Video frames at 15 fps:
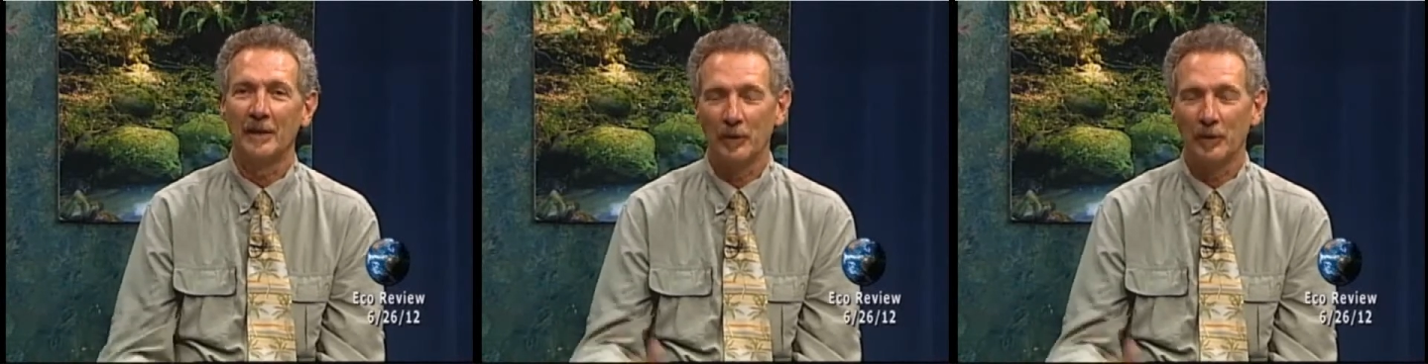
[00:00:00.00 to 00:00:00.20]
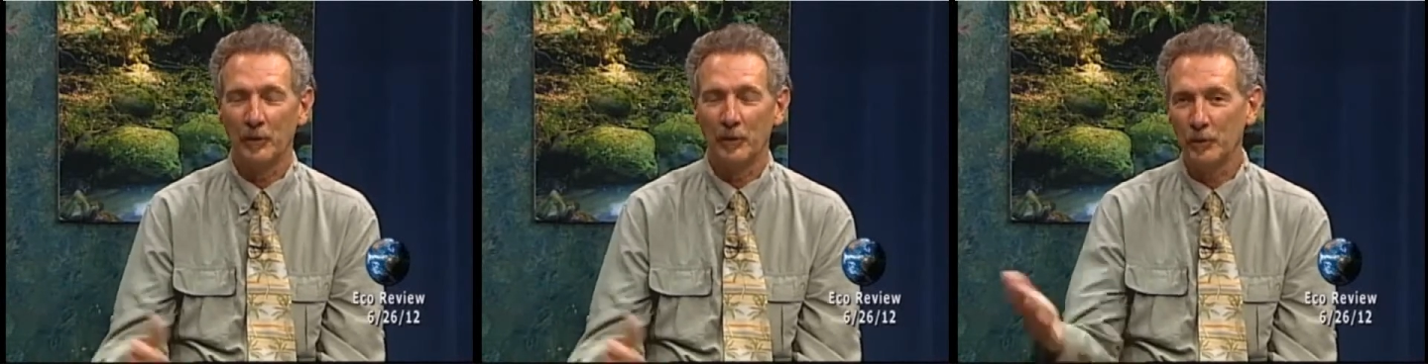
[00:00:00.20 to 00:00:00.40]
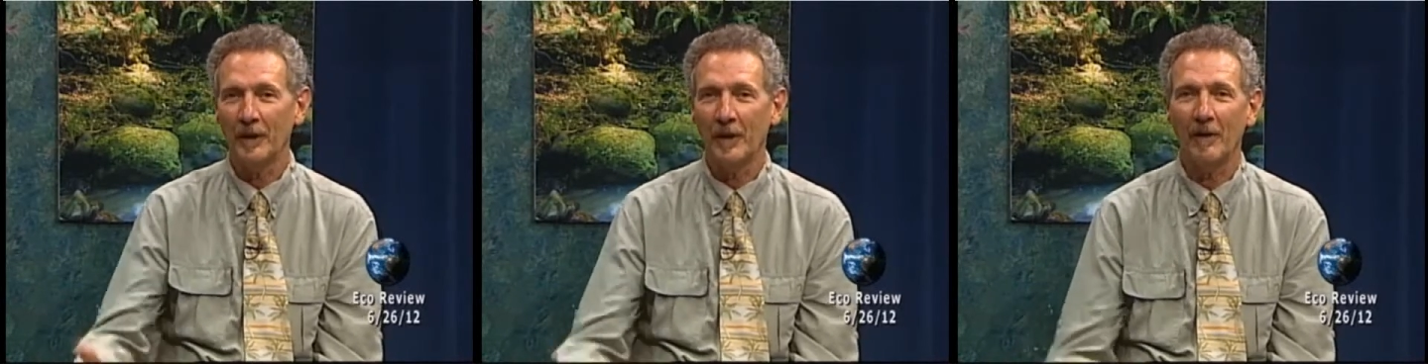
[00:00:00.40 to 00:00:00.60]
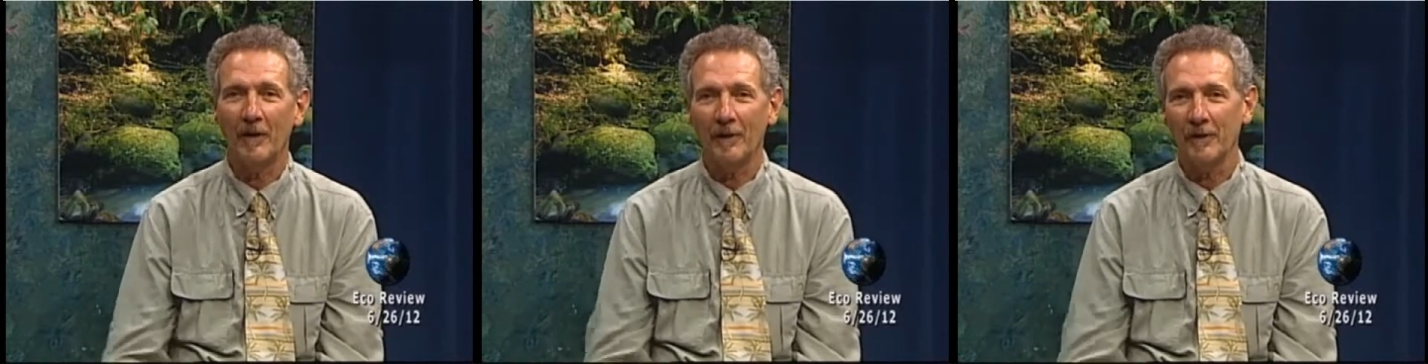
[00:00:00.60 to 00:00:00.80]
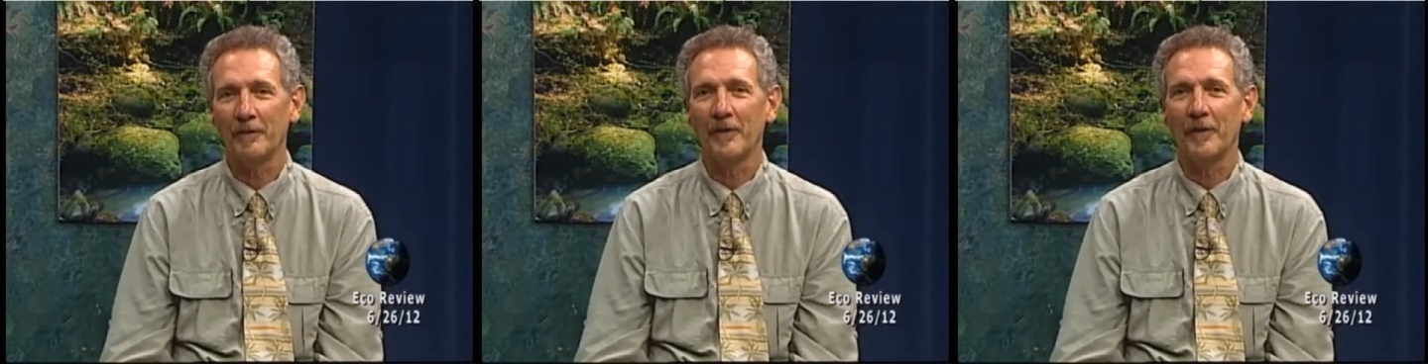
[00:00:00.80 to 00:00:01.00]
losing
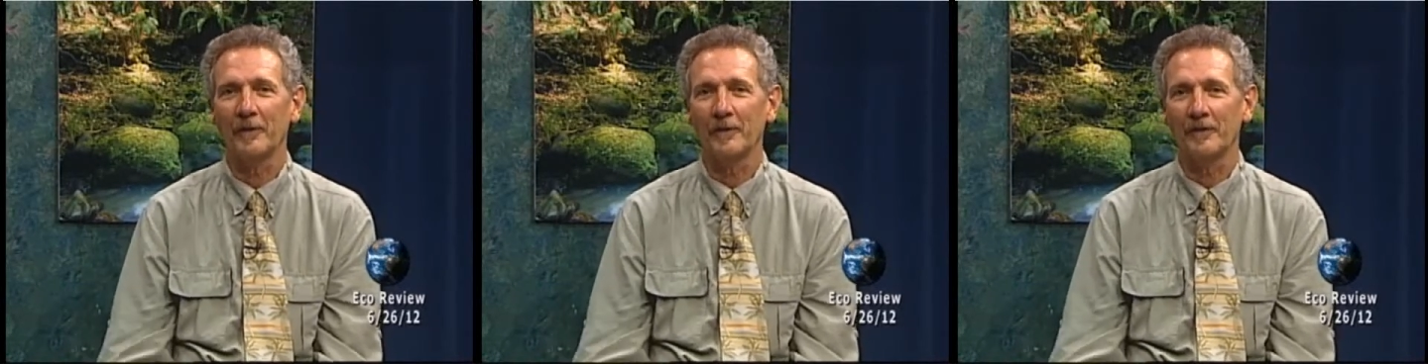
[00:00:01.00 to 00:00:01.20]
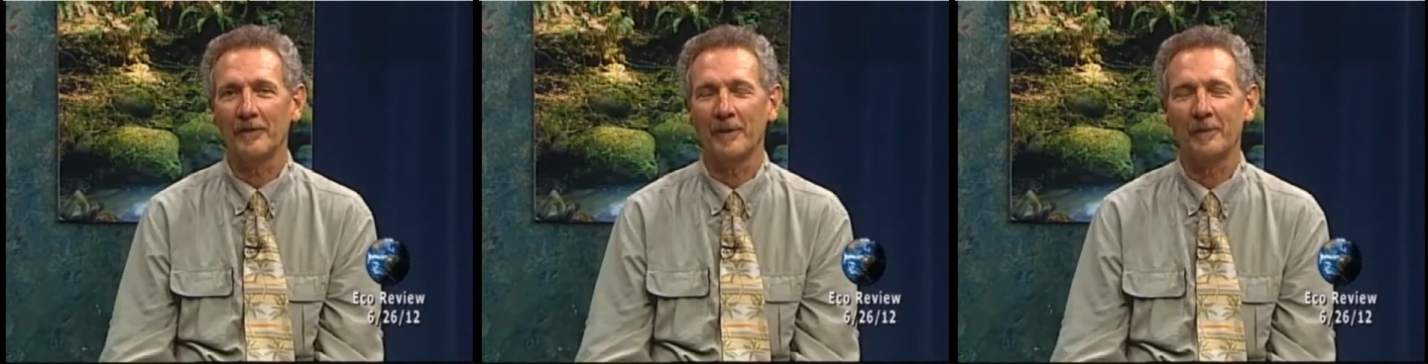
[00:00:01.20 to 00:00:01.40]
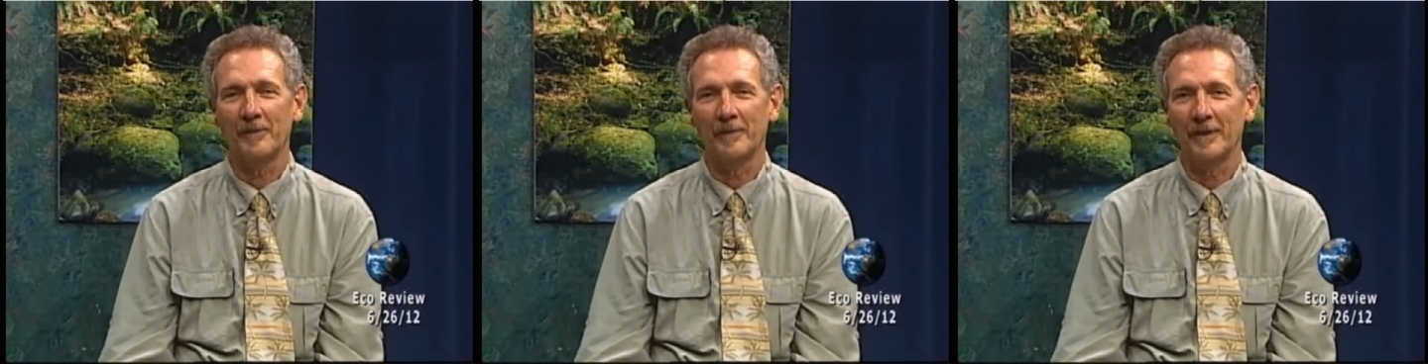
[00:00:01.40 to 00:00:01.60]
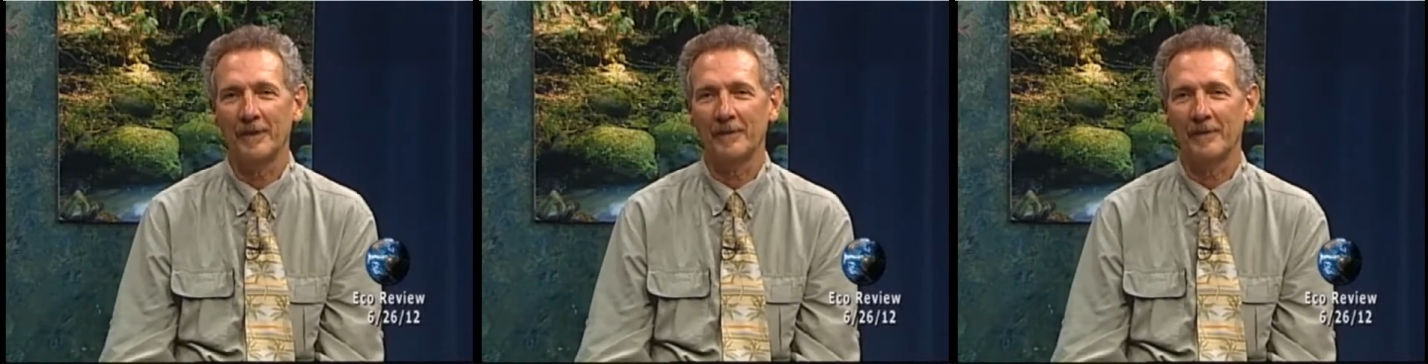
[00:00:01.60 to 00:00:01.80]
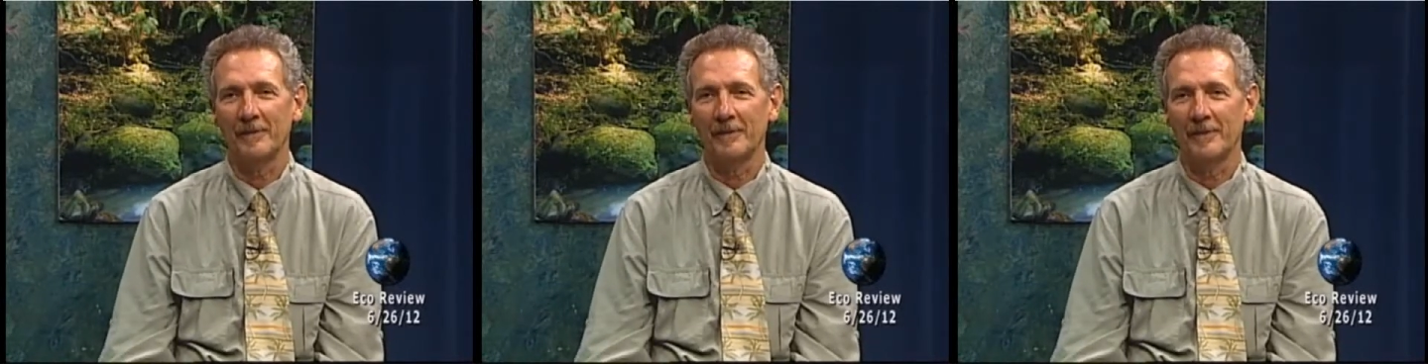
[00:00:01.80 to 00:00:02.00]
all the federal
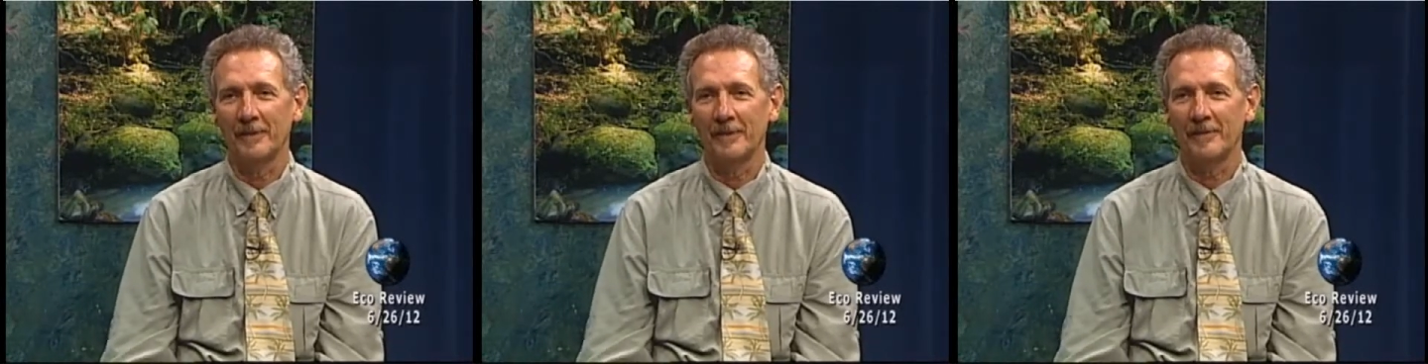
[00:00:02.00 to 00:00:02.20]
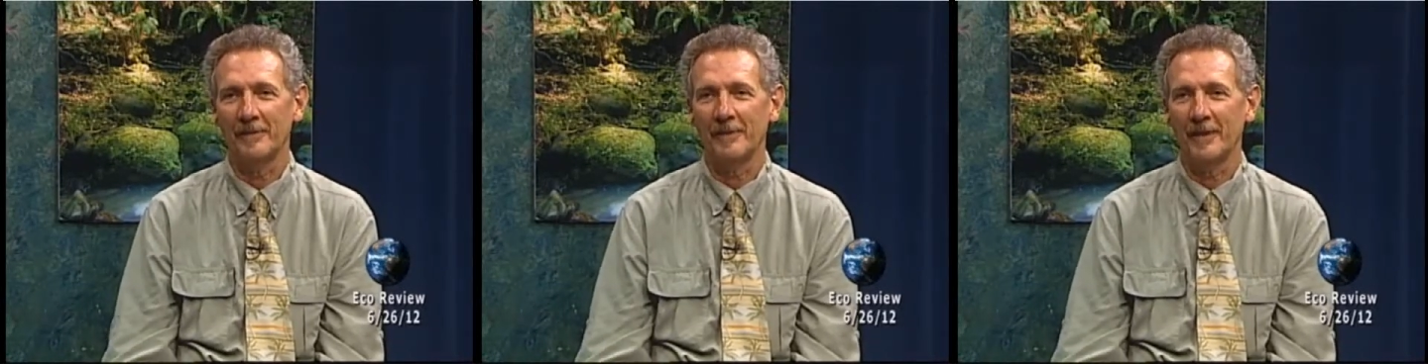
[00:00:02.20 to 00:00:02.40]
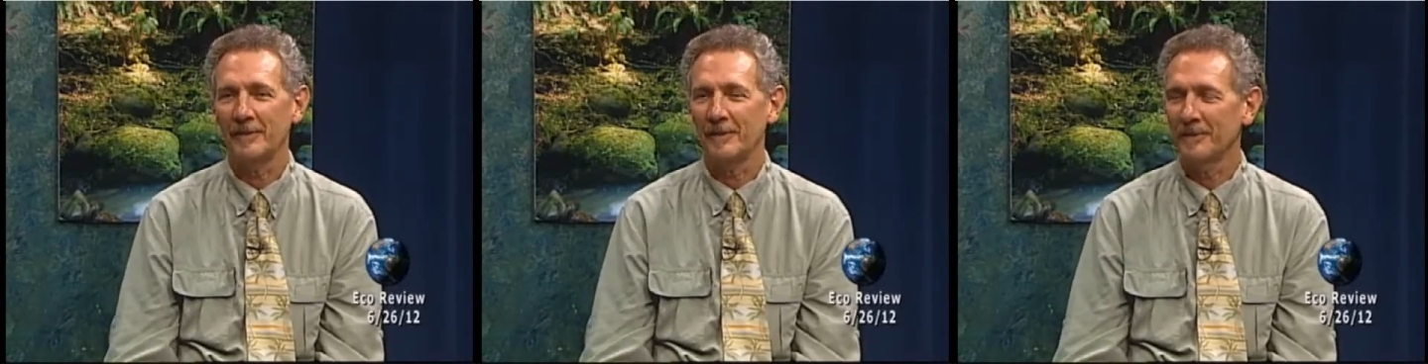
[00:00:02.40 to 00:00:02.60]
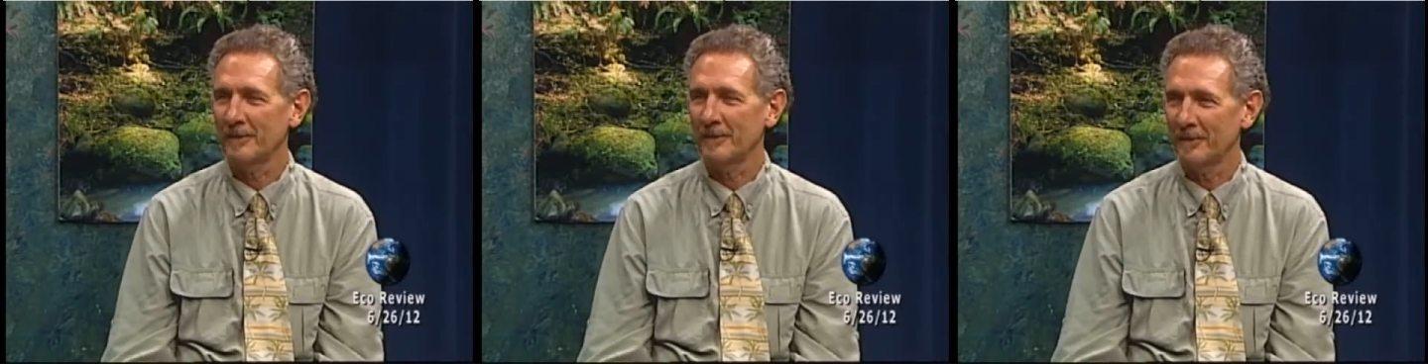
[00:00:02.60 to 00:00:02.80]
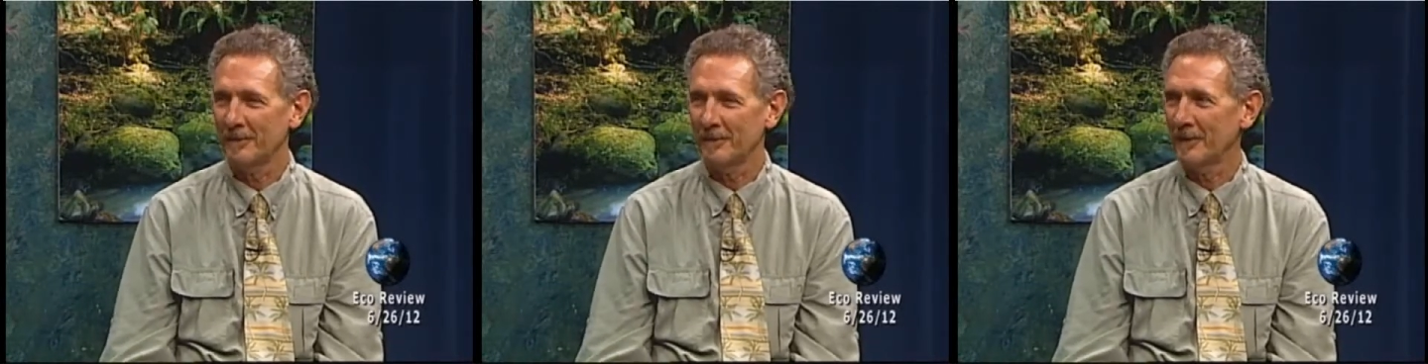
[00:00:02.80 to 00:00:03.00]
subsidies and
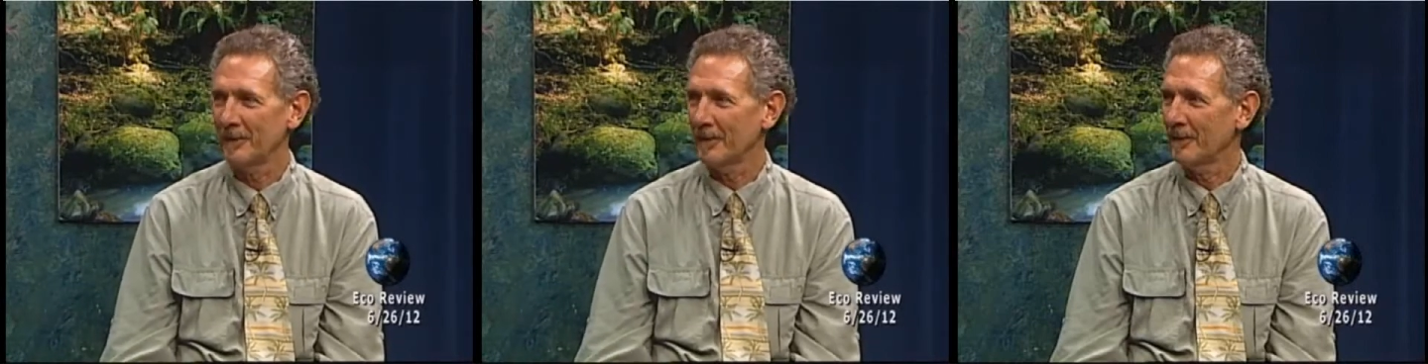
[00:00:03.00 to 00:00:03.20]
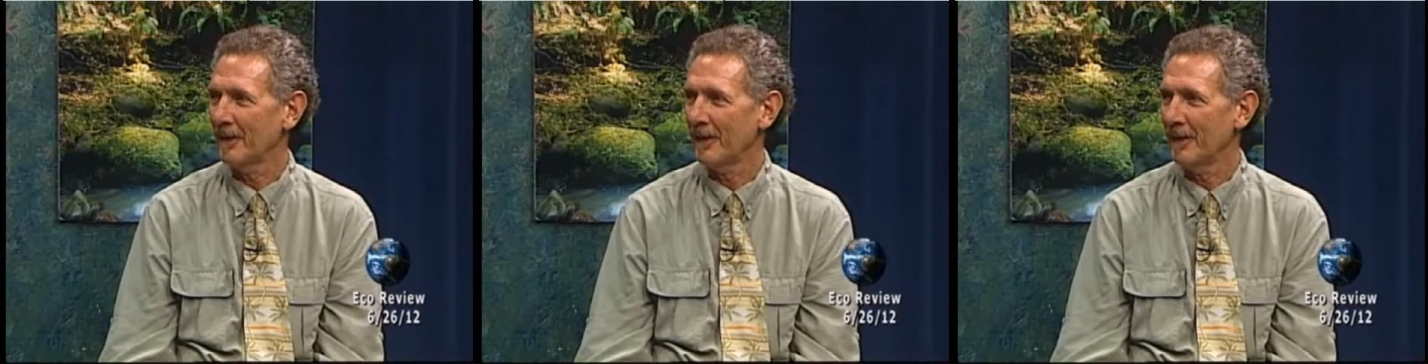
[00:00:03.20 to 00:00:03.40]
incentives this year.